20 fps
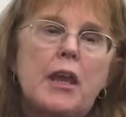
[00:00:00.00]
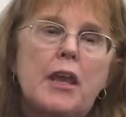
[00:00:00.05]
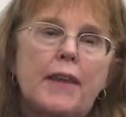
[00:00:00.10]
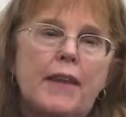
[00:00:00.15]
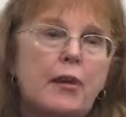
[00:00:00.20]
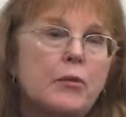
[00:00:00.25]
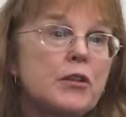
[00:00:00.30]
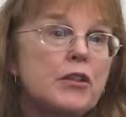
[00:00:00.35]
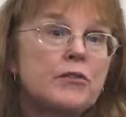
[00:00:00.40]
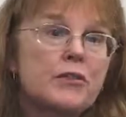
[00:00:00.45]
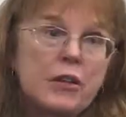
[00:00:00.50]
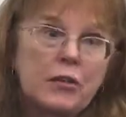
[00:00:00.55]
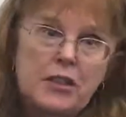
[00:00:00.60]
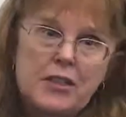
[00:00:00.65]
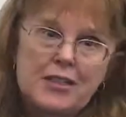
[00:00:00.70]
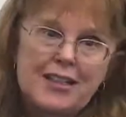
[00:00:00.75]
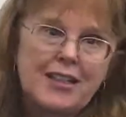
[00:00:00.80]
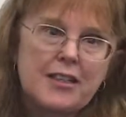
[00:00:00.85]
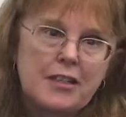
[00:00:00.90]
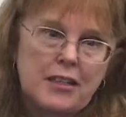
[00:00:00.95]
That was very
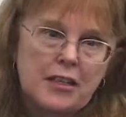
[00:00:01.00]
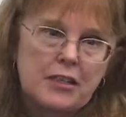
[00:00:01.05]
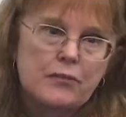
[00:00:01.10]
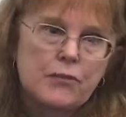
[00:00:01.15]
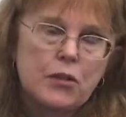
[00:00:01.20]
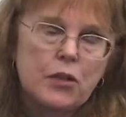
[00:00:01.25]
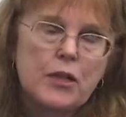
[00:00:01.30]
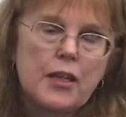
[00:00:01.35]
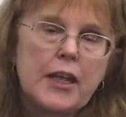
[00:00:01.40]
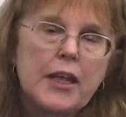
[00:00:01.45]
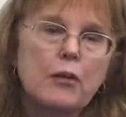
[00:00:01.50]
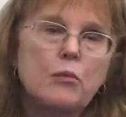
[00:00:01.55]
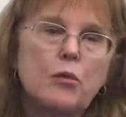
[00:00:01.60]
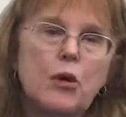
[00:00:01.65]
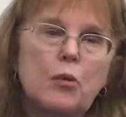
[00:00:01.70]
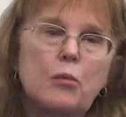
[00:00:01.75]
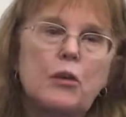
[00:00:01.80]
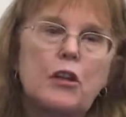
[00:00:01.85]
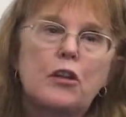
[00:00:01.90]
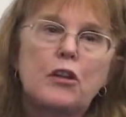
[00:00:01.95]
successful. And
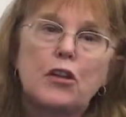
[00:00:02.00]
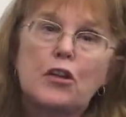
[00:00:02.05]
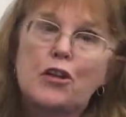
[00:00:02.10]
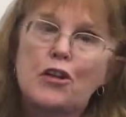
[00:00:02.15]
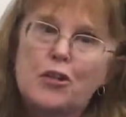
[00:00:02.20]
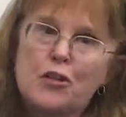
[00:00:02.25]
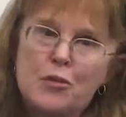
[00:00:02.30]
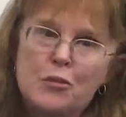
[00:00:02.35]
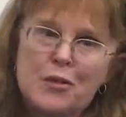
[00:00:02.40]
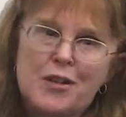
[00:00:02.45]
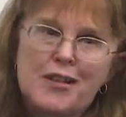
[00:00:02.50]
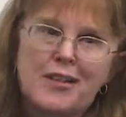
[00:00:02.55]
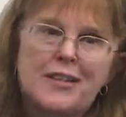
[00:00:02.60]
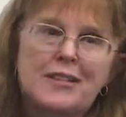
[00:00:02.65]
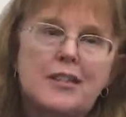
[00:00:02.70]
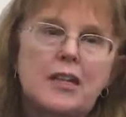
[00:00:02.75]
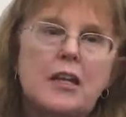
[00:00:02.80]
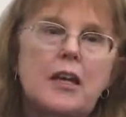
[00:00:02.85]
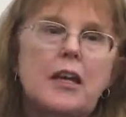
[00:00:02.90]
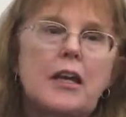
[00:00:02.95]
what we learned
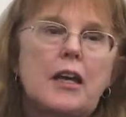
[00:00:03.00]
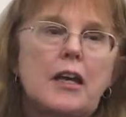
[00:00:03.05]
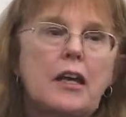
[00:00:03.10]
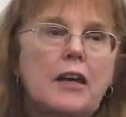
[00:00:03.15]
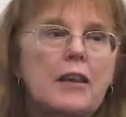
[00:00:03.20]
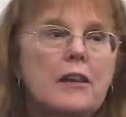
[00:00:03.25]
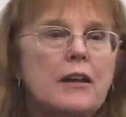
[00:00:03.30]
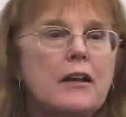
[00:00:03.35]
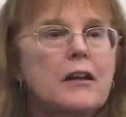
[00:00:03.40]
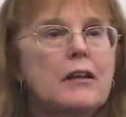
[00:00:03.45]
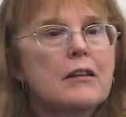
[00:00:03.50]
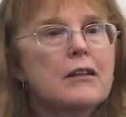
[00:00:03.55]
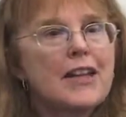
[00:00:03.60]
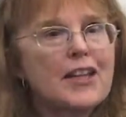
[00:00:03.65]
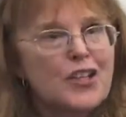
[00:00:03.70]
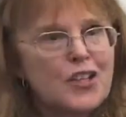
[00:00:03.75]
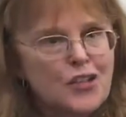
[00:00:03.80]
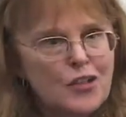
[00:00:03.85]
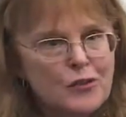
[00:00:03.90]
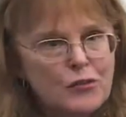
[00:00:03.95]
was the
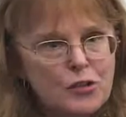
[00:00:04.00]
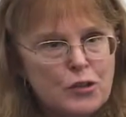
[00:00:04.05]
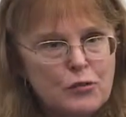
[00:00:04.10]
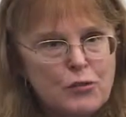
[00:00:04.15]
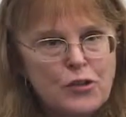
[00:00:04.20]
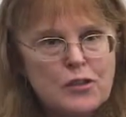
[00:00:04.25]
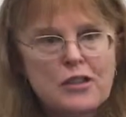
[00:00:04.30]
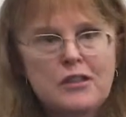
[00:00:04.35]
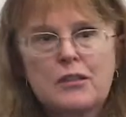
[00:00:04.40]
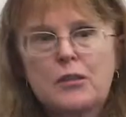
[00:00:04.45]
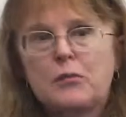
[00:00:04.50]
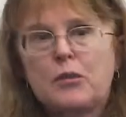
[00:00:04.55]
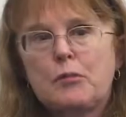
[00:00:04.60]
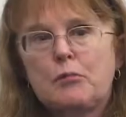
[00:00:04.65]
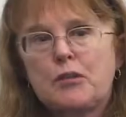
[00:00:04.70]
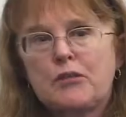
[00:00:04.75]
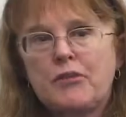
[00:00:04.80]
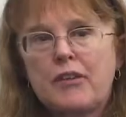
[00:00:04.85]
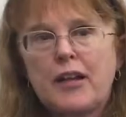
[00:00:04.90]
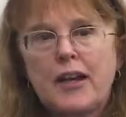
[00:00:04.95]
collection of services that we
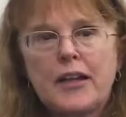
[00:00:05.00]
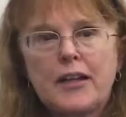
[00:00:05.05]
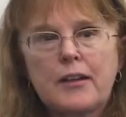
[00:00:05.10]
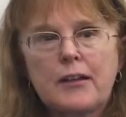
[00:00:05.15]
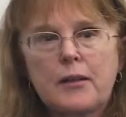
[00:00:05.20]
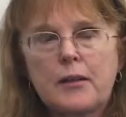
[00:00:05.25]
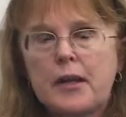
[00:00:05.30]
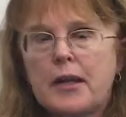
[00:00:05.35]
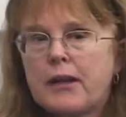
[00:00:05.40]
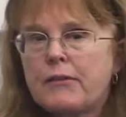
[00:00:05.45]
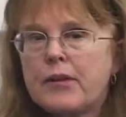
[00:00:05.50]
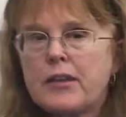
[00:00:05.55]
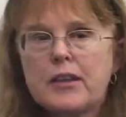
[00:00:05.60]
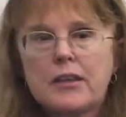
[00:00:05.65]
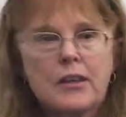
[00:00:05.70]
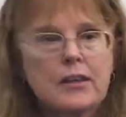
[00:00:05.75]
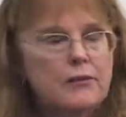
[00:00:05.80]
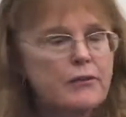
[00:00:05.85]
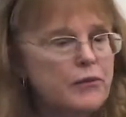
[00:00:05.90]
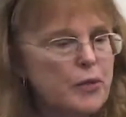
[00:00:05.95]
provide,
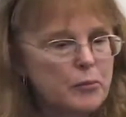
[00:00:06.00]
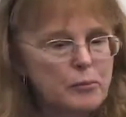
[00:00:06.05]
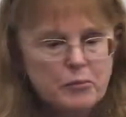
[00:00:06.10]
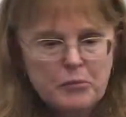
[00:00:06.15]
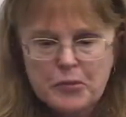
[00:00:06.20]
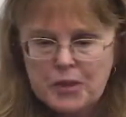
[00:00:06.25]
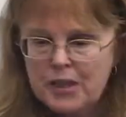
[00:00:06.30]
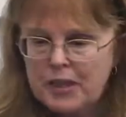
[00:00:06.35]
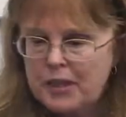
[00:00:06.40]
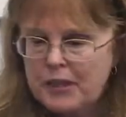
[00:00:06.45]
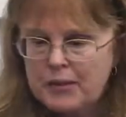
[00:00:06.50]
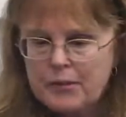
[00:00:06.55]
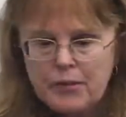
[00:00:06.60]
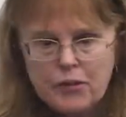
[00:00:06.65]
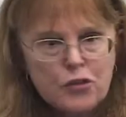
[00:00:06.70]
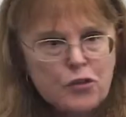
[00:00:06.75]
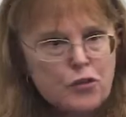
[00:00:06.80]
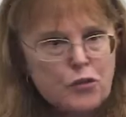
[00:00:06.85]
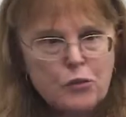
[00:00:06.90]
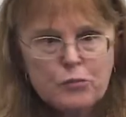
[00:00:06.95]
everything from
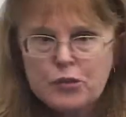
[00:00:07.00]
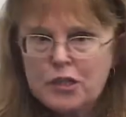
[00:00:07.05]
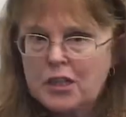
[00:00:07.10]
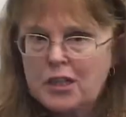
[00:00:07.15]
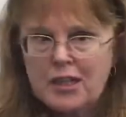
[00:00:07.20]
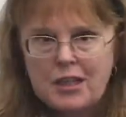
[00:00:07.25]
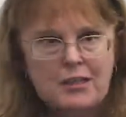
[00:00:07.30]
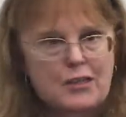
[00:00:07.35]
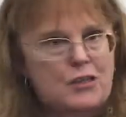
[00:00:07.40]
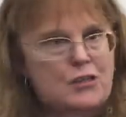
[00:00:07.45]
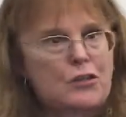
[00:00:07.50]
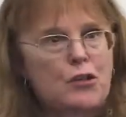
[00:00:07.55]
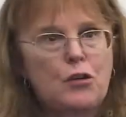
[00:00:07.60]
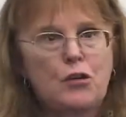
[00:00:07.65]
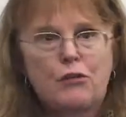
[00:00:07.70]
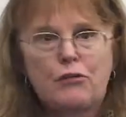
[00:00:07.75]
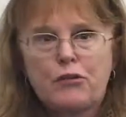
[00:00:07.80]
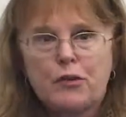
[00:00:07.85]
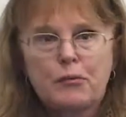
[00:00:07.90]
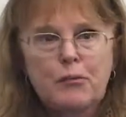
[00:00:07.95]
soup to nuts,
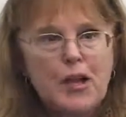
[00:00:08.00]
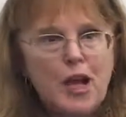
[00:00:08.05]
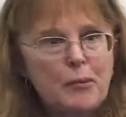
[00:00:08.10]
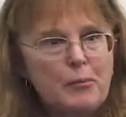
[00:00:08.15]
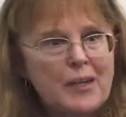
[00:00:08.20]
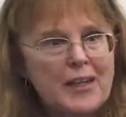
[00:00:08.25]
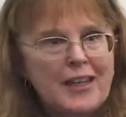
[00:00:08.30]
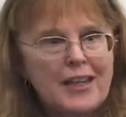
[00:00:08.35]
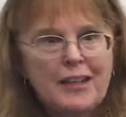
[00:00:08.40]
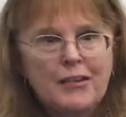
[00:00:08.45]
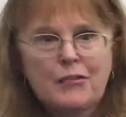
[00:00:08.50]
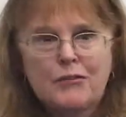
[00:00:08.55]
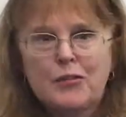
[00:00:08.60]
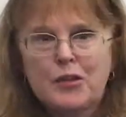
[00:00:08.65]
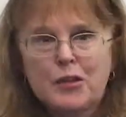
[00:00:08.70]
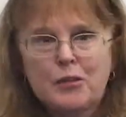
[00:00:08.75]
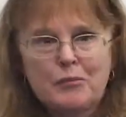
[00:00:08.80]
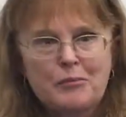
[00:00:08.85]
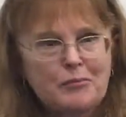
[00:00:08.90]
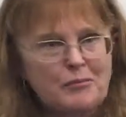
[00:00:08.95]
from coming in
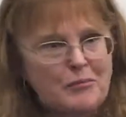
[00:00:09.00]
for the